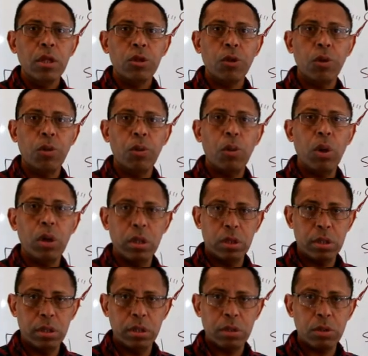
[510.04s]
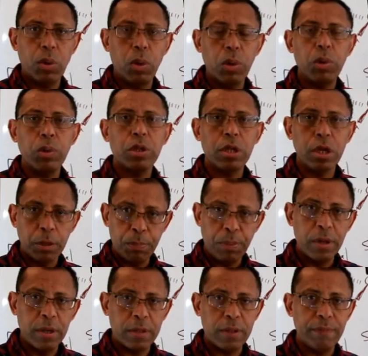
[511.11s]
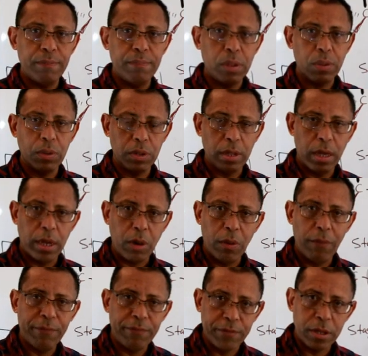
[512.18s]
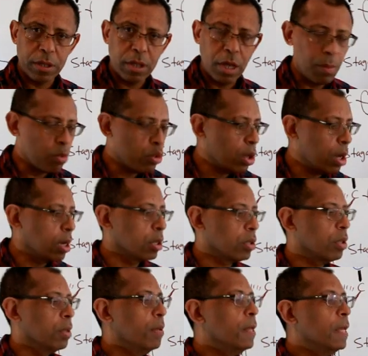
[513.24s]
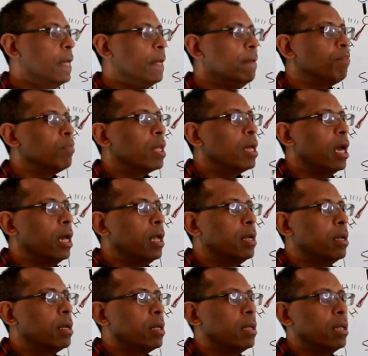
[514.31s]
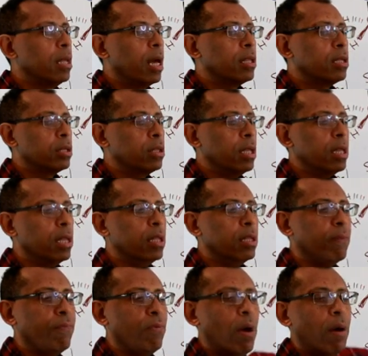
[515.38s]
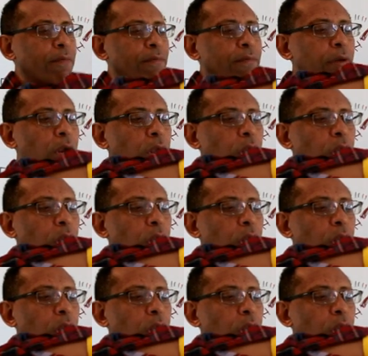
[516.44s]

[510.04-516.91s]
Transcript: So it is always repulsive because they are of the same charge. And the other thing is, if you have a